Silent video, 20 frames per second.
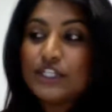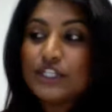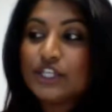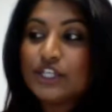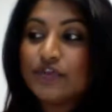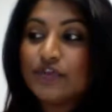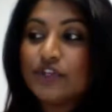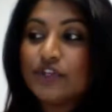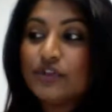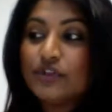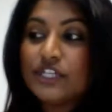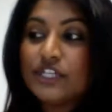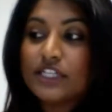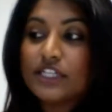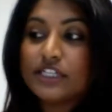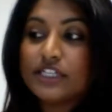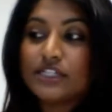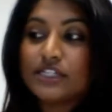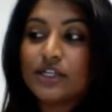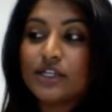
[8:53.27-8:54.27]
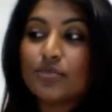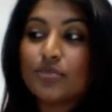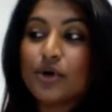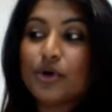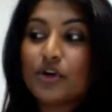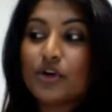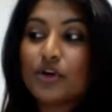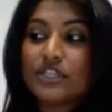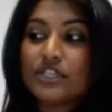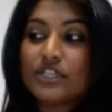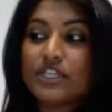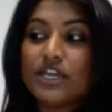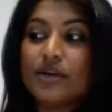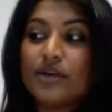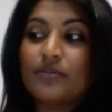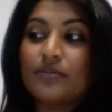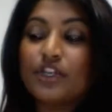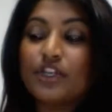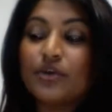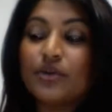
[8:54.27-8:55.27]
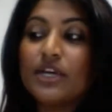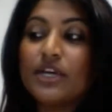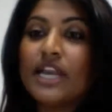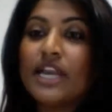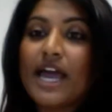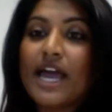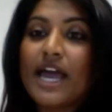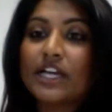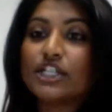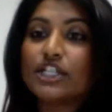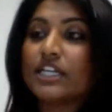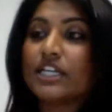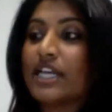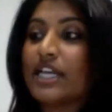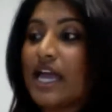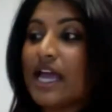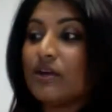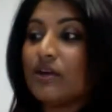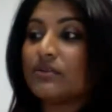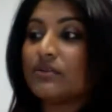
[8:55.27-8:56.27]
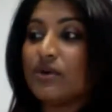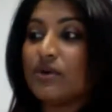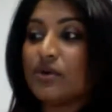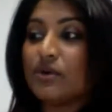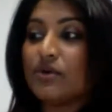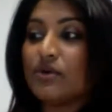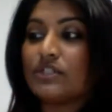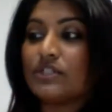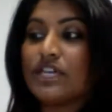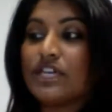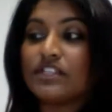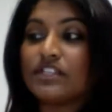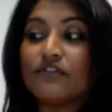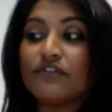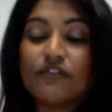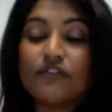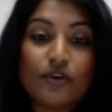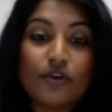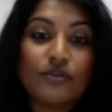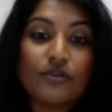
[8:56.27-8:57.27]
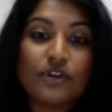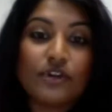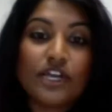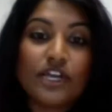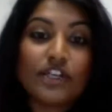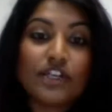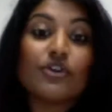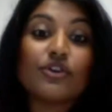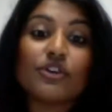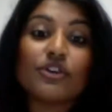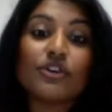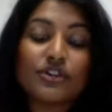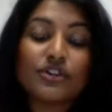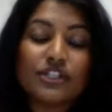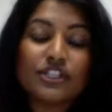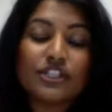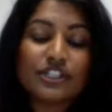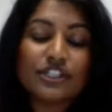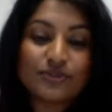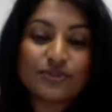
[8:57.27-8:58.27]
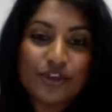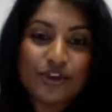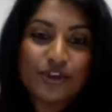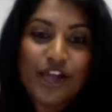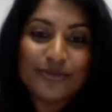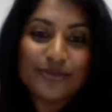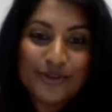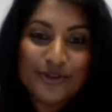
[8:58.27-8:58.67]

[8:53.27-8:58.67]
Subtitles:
So if you tick this little box here, you can actually count calls as count